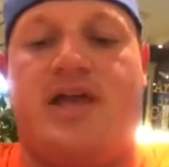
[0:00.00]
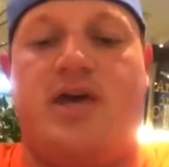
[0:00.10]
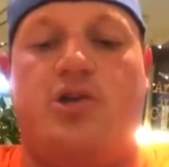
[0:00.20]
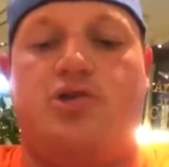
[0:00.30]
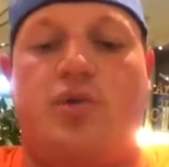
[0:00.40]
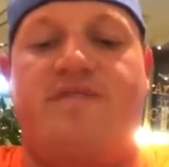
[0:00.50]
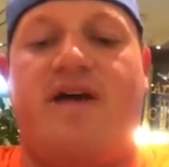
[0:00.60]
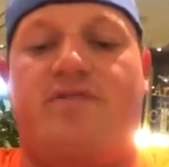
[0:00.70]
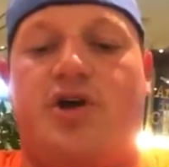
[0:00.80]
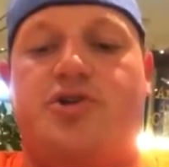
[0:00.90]
kill
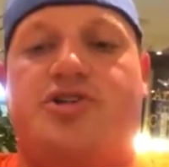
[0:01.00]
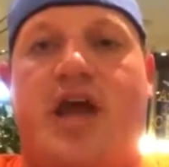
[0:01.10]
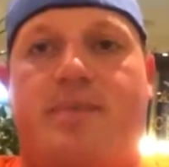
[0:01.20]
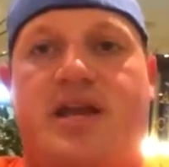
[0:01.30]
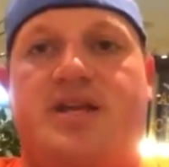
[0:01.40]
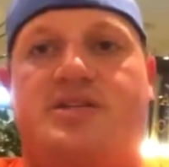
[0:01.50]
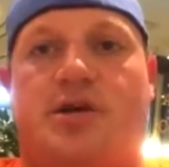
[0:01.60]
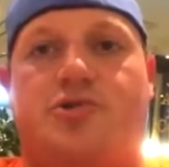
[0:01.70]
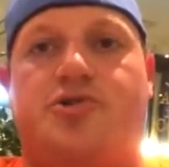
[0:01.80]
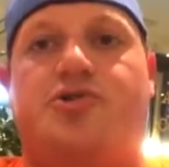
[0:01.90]
2,500 Japanese
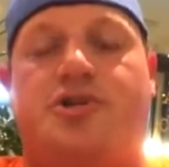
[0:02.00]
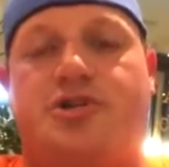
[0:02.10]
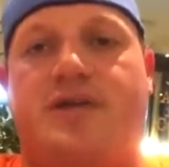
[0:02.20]
soldiers,